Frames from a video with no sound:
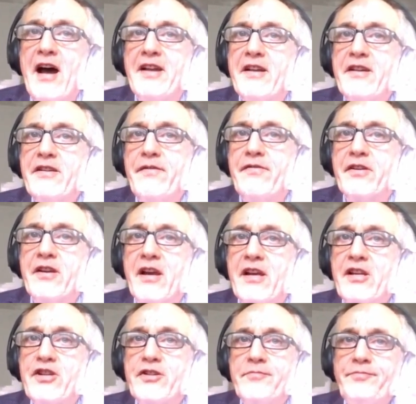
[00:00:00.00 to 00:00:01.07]

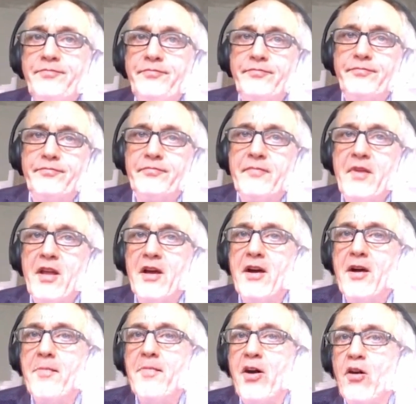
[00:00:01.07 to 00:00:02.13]
identification
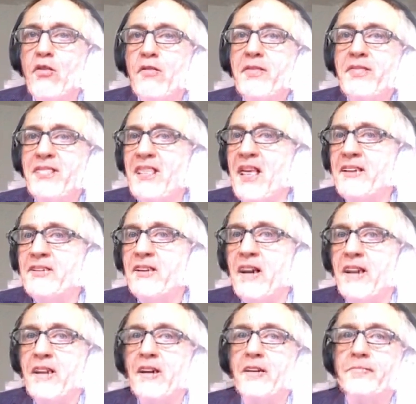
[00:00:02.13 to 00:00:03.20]
over the
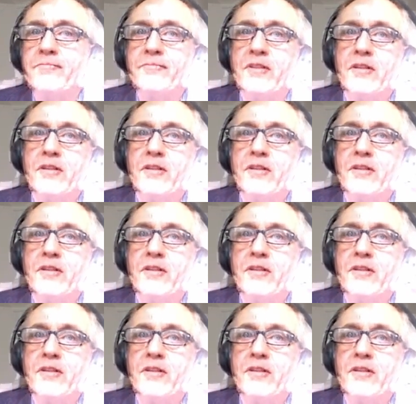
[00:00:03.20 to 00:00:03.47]
entire